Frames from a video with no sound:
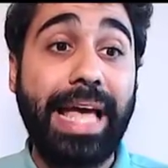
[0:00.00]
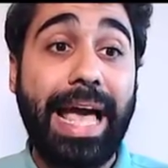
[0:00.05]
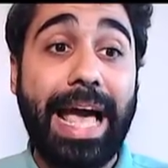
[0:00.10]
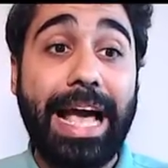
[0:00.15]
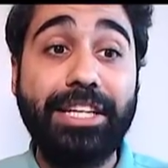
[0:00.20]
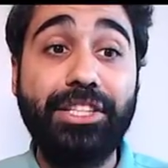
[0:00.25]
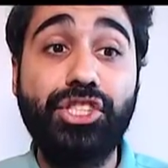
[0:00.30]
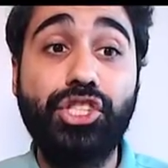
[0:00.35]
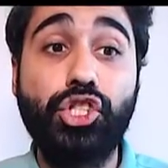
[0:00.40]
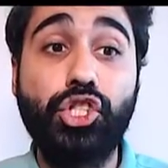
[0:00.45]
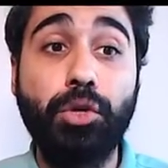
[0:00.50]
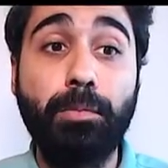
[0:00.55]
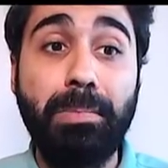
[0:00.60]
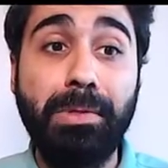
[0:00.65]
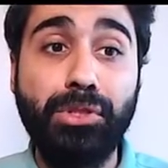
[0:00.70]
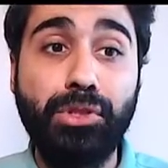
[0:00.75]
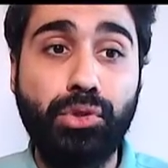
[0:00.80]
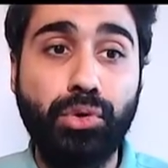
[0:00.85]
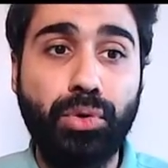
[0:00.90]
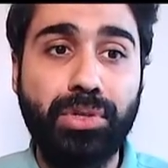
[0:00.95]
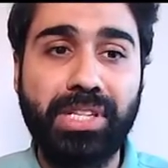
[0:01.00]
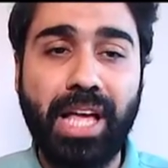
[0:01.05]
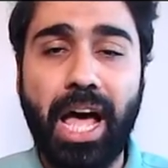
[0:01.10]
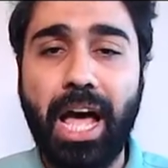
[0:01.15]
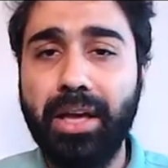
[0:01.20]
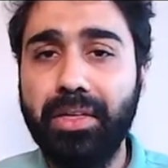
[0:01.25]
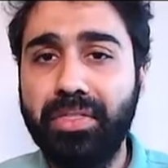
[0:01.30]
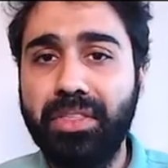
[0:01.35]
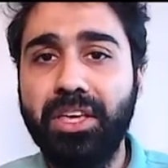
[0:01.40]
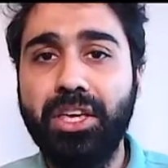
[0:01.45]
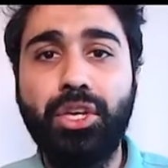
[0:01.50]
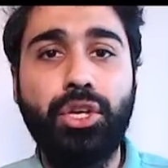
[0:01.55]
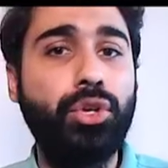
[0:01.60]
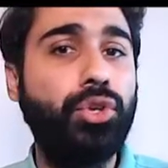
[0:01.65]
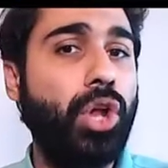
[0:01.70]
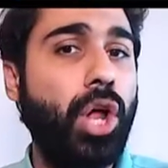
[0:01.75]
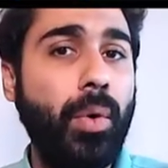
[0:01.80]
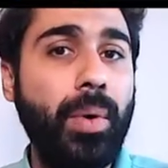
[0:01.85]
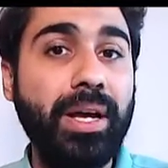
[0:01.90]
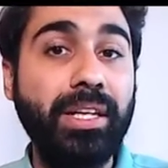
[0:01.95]
H Super Tools. I think you
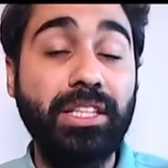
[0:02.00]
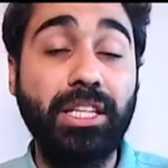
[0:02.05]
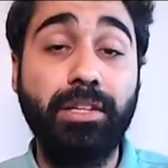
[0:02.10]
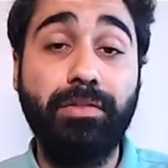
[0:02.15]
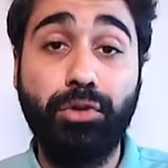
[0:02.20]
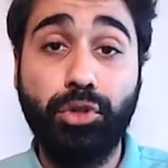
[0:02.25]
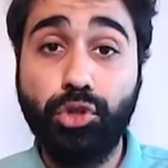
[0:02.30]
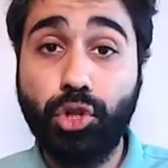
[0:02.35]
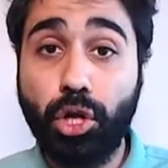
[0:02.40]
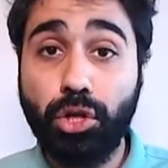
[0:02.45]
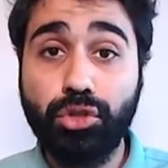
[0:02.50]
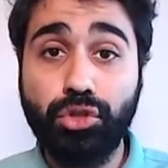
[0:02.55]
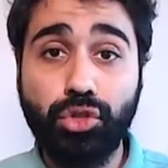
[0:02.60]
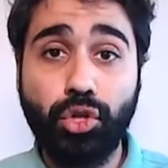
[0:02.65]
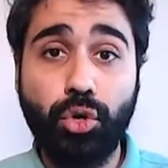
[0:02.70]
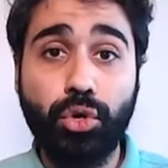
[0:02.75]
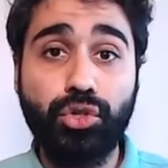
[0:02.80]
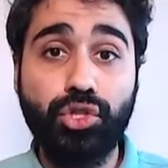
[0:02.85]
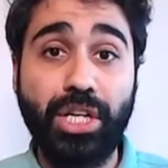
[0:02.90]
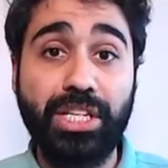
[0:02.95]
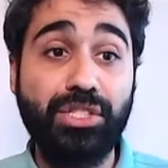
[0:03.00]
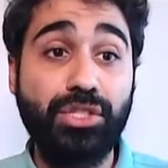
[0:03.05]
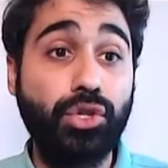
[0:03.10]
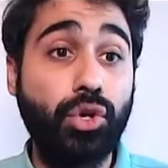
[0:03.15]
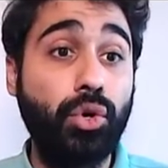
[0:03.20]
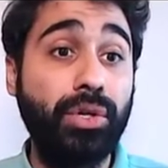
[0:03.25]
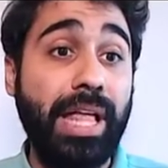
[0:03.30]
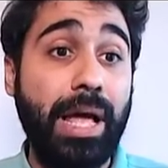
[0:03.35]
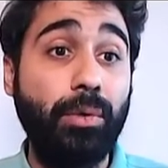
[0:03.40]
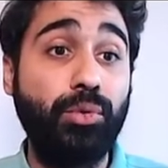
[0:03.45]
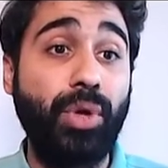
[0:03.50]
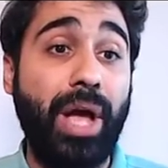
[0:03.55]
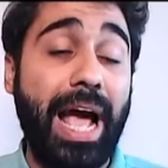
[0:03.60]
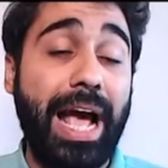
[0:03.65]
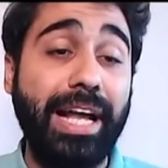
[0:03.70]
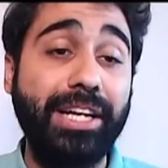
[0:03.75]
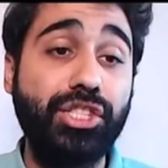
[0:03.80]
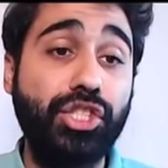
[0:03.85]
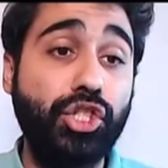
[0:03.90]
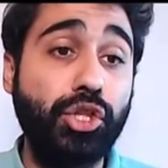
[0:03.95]
know it. If you don't know, just go now to
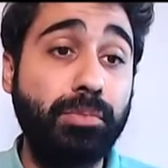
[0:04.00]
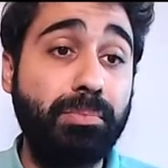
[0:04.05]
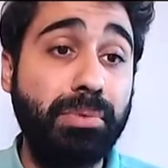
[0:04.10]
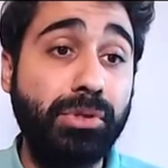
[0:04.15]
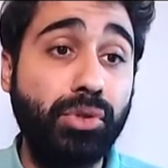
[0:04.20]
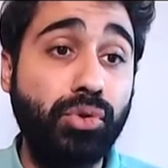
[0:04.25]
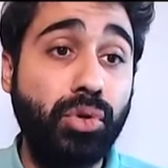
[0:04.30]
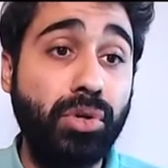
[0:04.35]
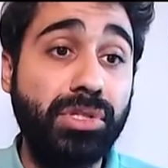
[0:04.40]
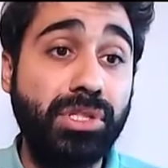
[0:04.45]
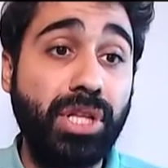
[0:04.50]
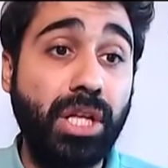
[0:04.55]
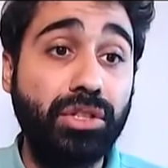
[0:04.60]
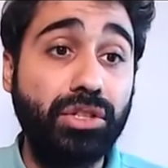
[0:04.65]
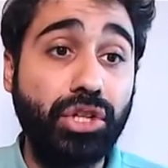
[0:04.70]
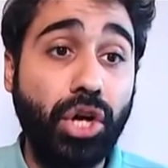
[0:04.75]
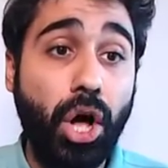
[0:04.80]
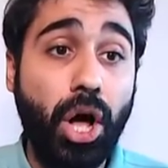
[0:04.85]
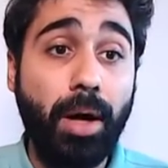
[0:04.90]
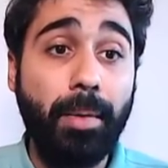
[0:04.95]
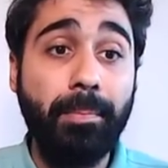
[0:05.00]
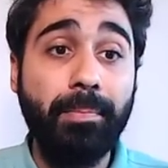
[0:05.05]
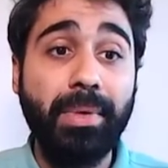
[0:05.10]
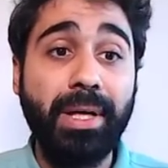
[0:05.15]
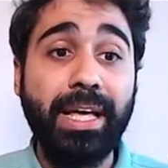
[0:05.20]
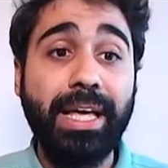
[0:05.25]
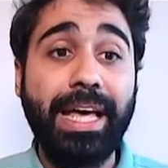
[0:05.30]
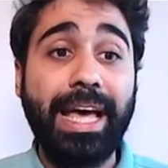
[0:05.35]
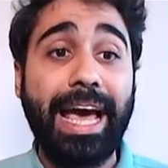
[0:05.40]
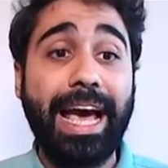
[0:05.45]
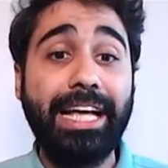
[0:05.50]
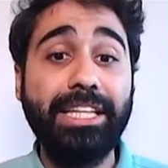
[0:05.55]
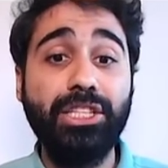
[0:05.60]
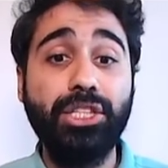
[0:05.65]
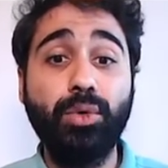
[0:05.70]
hsupertools.com and you